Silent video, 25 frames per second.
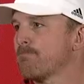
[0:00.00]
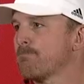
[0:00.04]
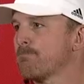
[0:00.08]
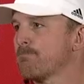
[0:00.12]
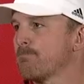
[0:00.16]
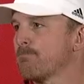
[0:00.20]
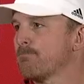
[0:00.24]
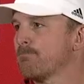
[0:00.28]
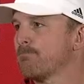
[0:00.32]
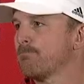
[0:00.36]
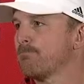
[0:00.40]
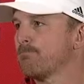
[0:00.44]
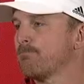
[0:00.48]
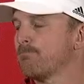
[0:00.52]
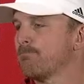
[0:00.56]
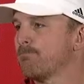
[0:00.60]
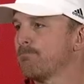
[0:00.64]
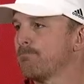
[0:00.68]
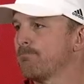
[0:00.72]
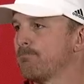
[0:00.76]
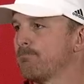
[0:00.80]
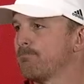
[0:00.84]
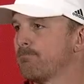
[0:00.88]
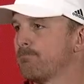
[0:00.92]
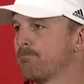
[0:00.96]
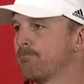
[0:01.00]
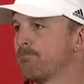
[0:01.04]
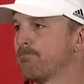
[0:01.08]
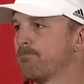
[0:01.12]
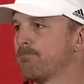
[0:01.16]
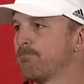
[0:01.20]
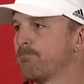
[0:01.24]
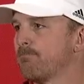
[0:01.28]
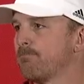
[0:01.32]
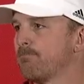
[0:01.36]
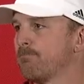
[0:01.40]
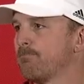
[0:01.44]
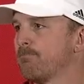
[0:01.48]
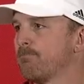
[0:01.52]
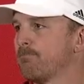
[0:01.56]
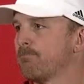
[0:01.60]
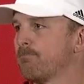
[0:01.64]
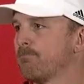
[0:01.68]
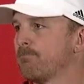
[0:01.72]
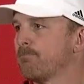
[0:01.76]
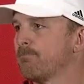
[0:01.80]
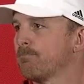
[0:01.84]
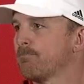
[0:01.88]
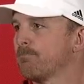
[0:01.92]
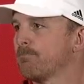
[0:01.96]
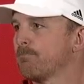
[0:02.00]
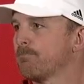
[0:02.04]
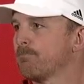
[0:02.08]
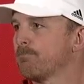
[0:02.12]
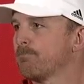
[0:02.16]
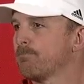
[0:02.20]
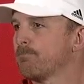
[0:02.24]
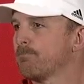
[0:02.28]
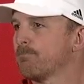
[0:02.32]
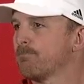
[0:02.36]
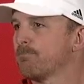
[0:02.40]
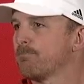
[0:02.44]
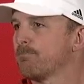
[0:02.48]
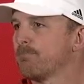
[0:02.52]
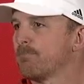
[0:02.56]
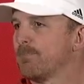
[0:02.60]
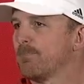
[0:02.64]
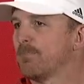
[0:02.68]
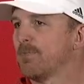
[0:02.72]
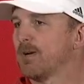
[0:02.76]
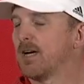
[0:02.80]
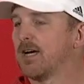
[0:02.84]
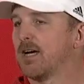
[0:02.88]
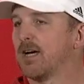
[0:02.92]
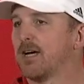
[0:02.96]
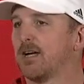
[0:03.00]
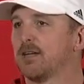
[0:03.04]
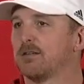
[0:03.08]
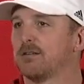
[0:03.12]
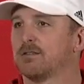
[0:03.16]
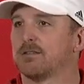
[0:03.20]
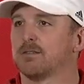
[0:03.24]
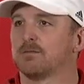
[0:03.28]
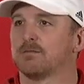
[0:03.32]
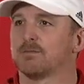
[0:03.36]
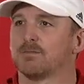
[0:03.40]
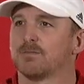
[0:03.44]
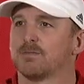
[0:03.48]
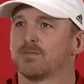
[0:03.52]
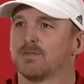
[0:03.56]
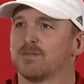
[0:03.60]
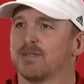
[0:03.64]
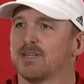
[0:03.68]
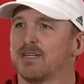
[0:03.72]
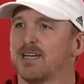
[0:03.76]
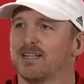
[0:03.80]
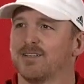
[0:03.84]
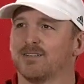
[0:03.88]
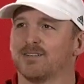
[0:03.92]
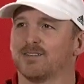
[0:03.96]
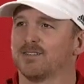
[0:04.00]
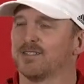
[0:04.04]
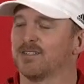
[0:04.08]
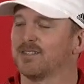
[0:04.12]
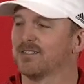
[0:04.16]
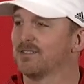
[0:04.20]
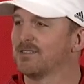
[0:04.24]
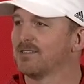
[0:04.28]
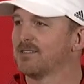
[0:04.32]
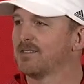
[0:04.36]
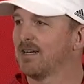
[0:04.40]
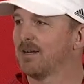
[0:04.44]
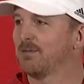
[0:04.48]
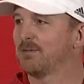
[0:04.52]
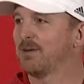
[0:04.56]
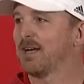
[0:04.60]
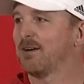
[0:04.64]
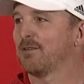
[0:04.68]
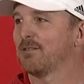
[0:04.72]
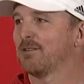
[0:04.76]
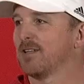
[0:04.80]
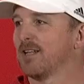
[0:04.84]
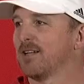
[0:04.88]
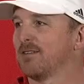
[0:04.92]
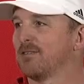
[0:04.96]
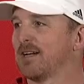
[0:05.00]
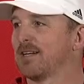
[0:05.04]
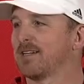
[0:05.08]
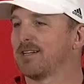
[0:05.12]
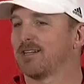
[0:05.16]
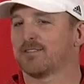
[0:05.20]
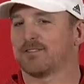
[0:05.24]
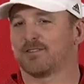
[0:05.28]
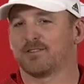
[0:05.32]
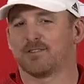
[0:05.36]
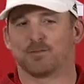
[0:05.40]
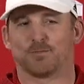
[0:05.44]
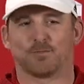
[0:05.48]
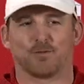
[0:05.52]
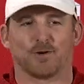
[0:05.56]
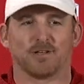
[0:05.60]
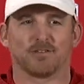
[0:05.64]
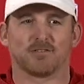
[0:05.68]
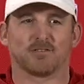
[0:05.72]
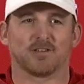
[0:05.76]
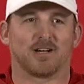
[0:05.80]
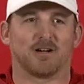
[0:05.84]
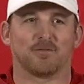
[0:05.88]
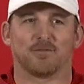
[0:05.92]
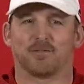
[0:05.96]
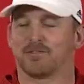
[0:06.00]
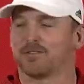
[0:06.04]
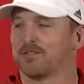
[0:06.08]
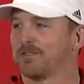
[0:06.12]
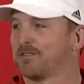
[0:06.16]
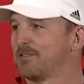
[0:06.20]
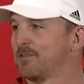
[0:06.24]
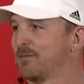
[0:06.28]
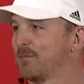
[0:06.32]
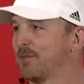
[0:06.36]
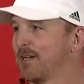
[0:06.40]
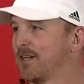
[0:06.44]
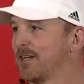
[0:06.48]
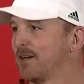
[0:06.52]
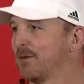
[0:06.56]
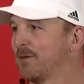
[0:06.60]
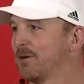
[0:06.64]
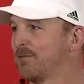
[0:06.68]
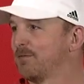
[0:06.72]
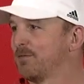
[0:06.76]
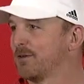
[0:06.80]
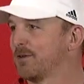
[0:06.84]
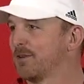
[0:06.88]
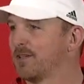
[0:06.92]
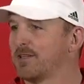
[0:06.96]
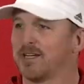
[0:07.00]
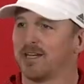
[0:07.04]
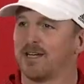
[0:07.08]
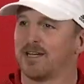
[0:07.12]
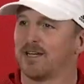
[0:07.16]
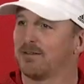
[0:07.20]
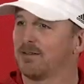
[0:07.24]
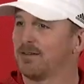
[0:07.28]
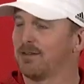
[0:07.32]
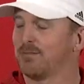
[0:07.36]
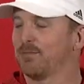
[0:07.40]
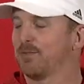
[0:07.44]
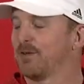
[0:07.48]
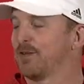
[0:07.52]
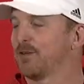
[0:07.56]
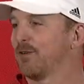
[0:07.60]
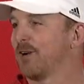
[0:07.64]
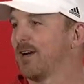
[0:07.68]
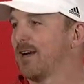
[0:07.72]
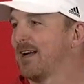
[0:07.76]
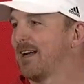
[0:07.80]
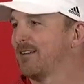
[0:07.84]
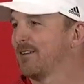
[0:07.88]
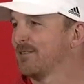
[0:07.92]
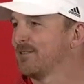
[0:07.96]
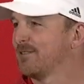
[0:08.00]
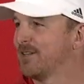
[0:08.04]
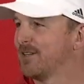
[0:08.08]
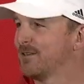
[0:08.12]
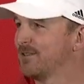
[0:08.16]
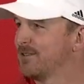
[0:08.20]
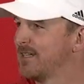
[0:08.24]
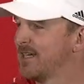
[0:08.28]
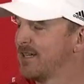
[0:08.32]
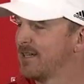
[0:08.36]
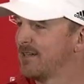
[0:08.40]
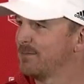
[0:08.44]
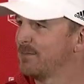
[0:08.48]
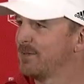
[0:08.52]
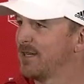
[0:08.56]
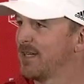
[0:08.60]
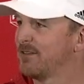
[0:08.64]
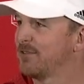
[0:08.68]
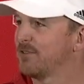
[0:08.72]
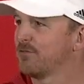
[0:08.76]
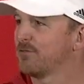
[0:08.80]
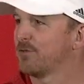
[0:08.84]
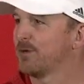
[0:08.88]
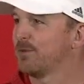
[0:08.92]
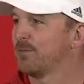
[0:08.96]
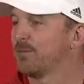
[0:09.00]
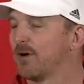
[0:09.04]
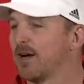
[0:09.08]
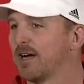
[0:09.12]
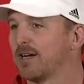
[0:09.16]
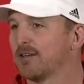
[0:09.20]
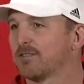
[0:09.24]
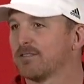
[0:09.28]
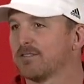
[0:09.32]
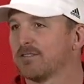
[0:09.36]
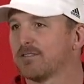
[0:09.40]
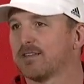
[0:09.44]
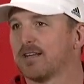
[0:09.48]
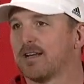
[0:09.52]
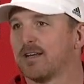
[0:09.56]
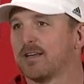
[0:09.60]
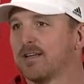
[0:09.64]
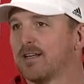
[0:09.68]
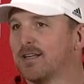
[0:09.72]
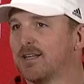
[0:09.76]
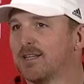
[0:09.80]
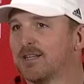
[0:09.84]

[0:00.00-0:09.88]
uh, here than you were able to do in the previous stop? Uh, I don't know. I mean, I would love, I guess, in the press conferences to make everybody feel good. Yeah, that'd be great. I don't know yet. I mean, after three practices, I,